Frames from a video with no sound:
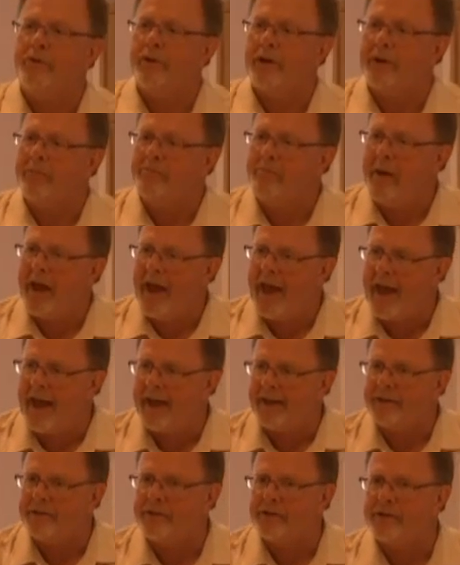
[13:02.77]
can
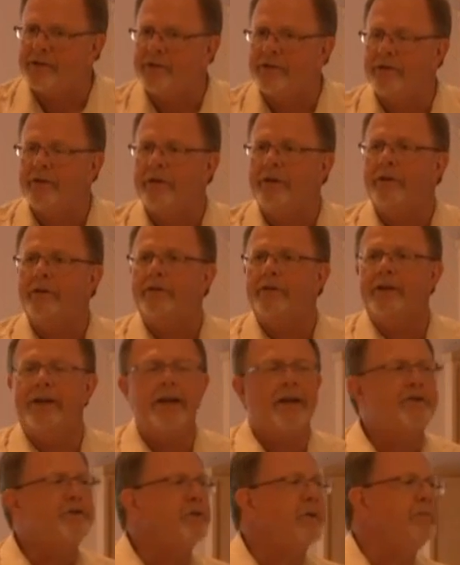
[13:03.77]
match to
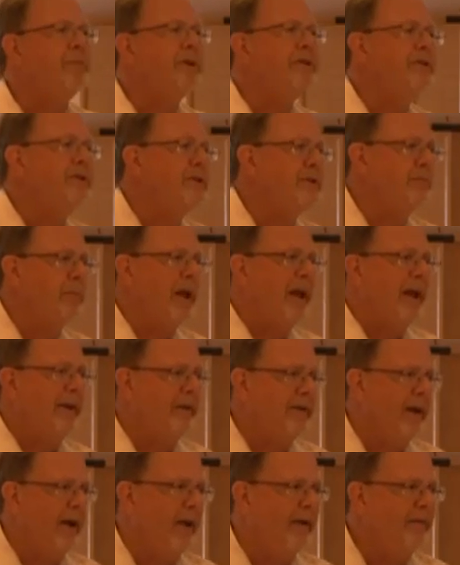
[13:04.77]
get your business plan
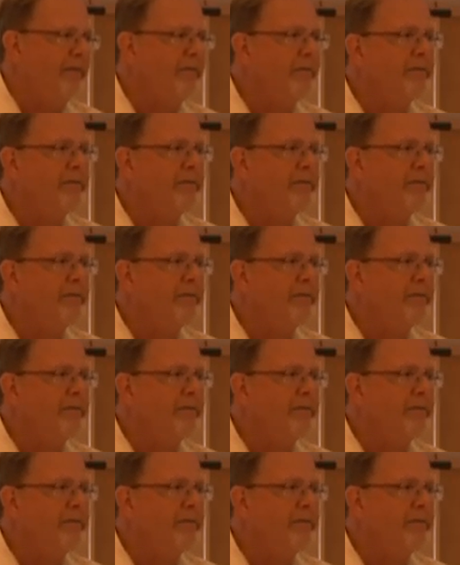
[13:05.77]
done,